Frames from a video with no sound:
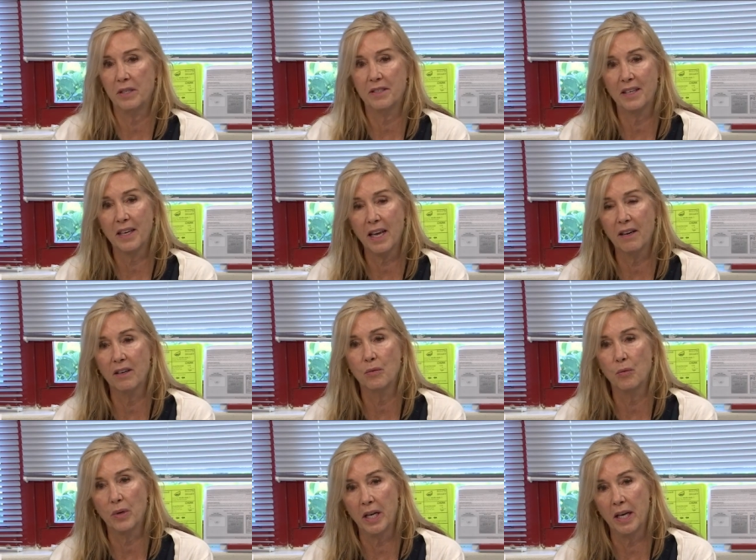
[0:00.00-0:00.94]
Sing Out
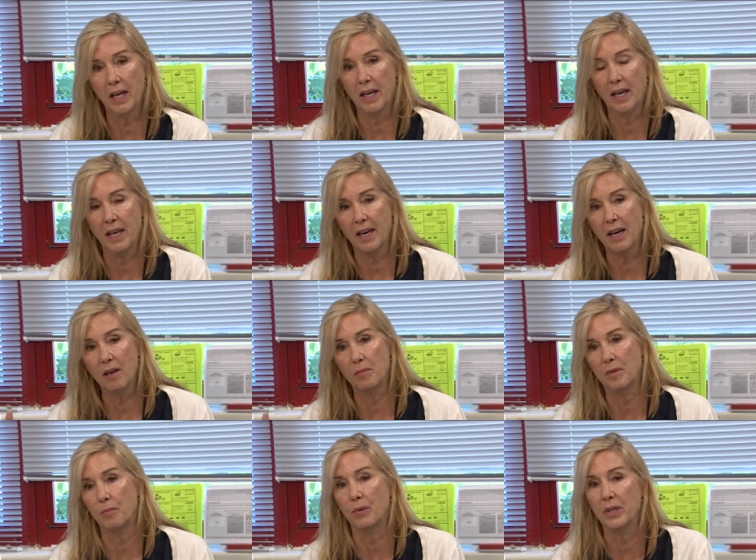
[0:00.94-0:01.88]
and Read, it
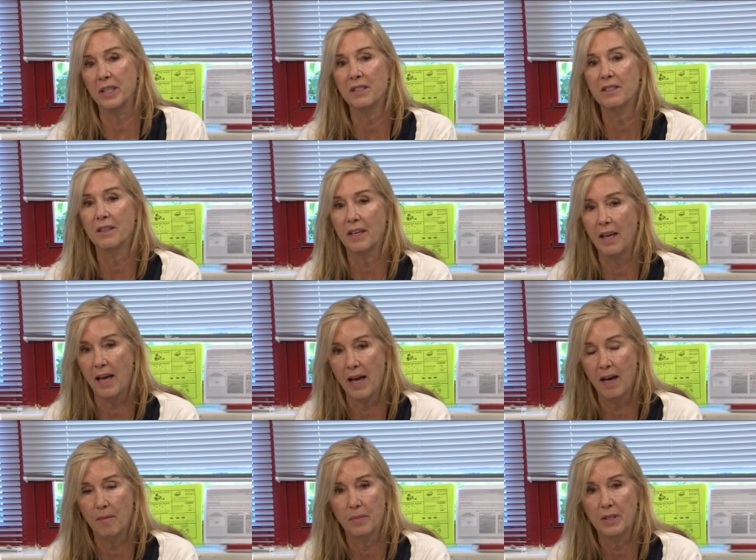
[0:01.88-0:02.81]
helped bridge the
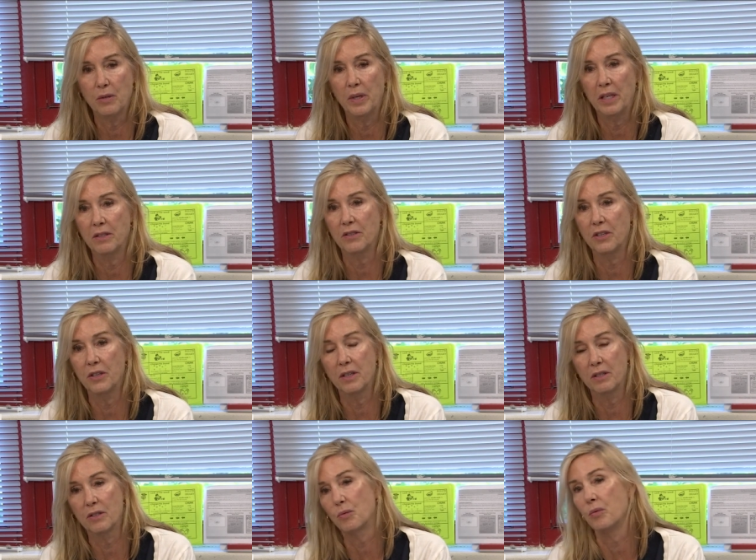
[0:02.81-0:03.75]
gap between
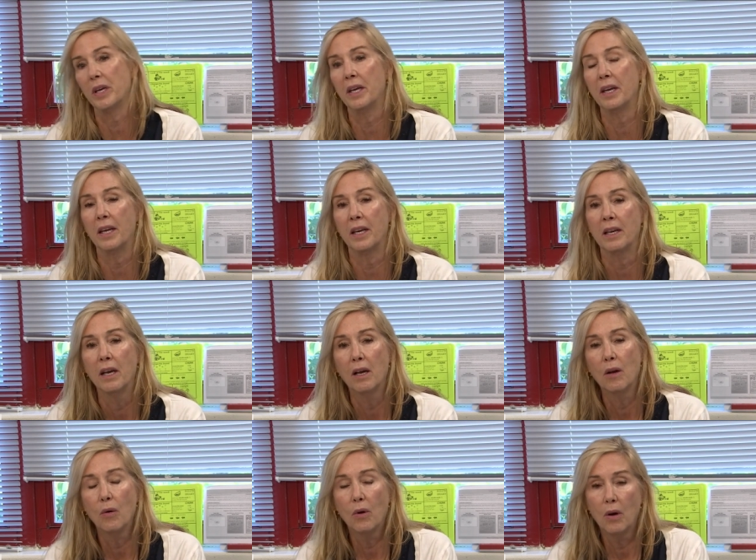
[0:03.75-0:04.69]
students reading
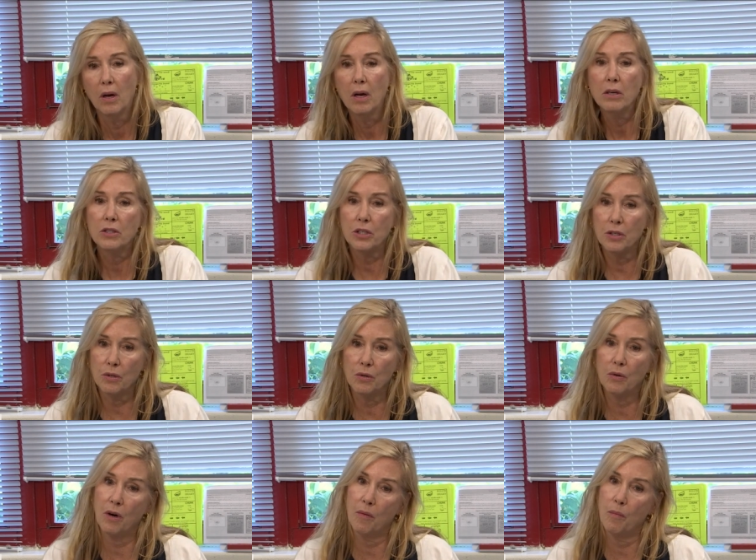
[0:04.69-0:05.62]

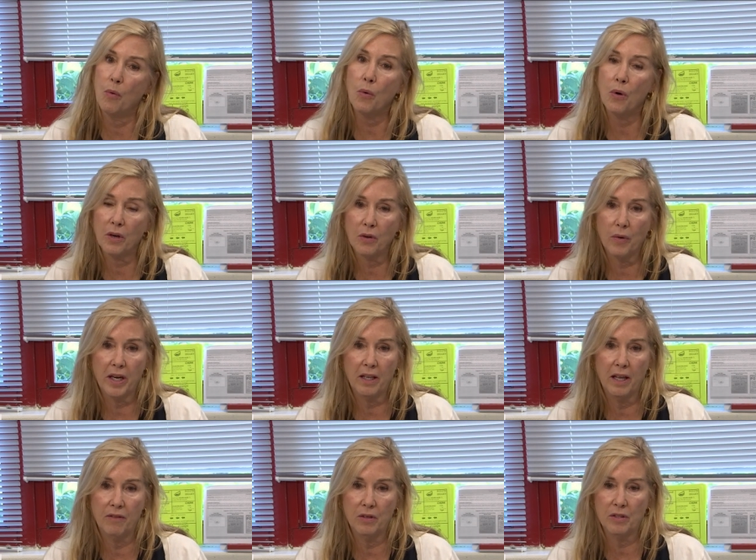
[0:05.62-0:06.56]
two or more grade
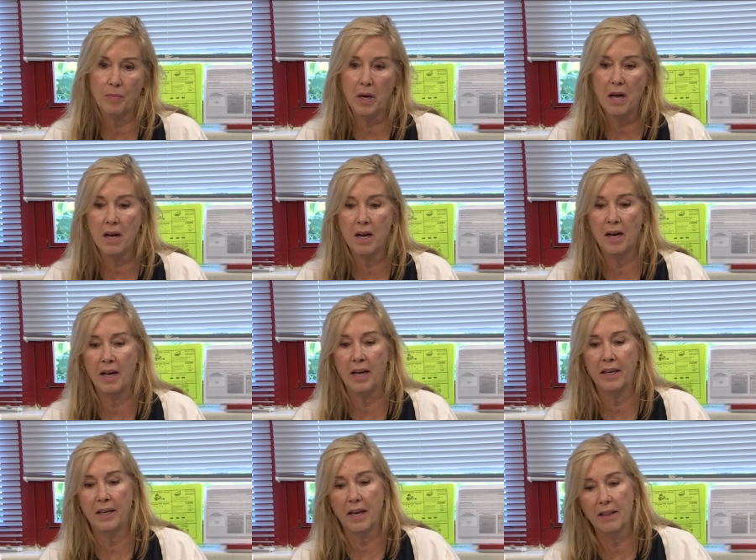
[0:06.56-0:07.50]
levels
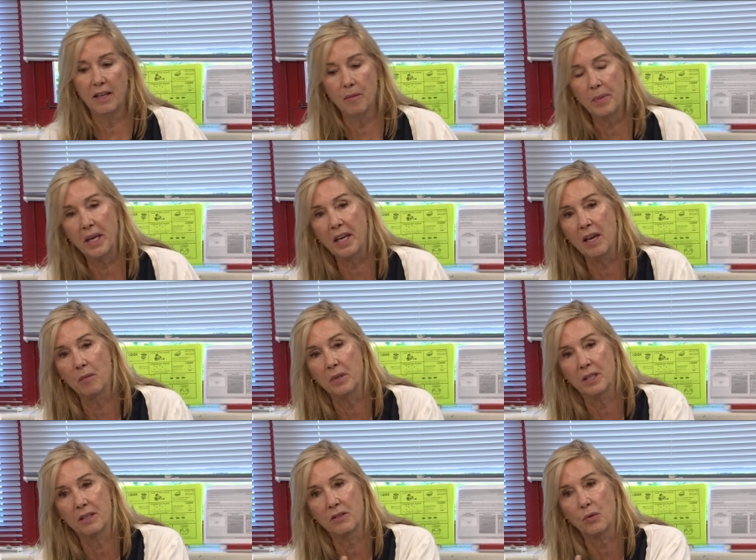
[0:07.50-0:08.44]
behind and then being
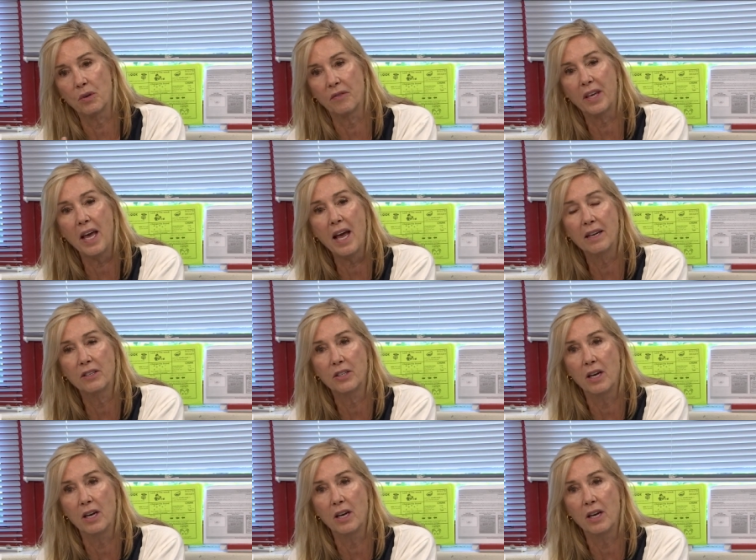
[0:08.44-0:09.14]
able to sort of catch